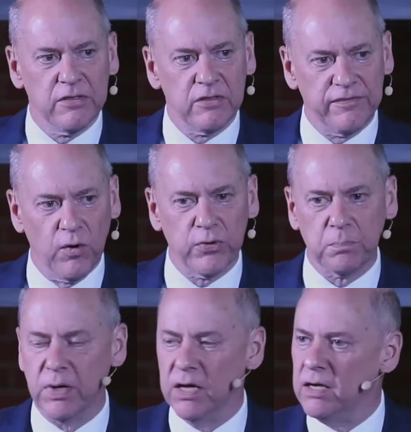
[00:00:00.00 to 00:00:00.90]
The
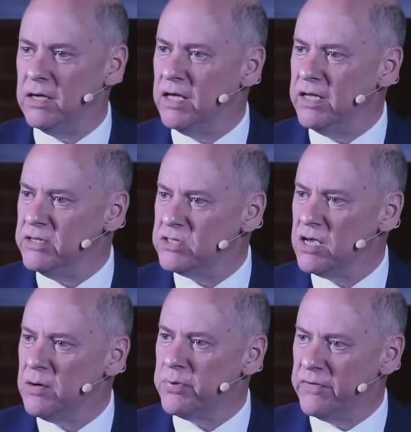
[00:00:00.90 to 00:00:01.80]
4th P is
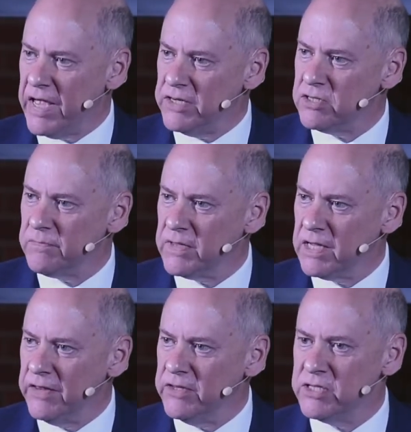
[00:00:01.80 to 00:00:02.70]
prevent,
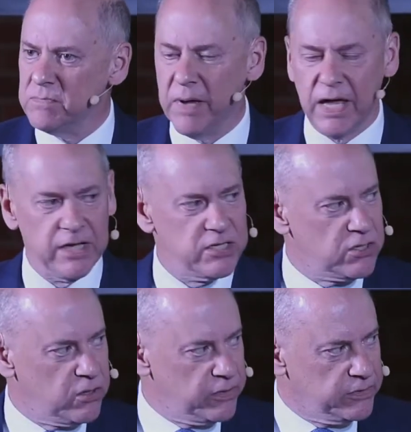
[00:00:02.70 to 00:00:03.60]
and this bears
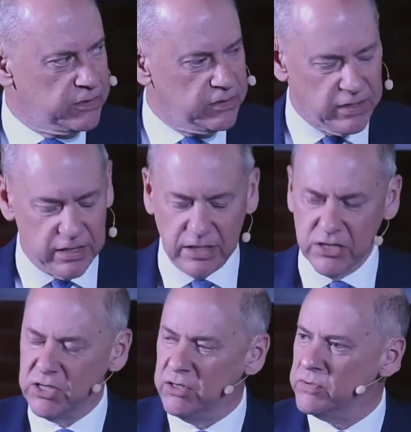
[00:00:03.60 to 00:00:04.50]
on the
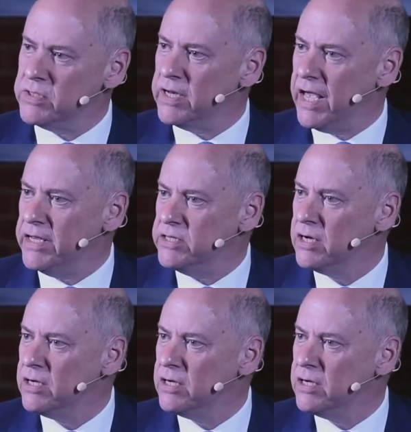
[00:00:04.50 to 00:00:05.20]
issues that Ed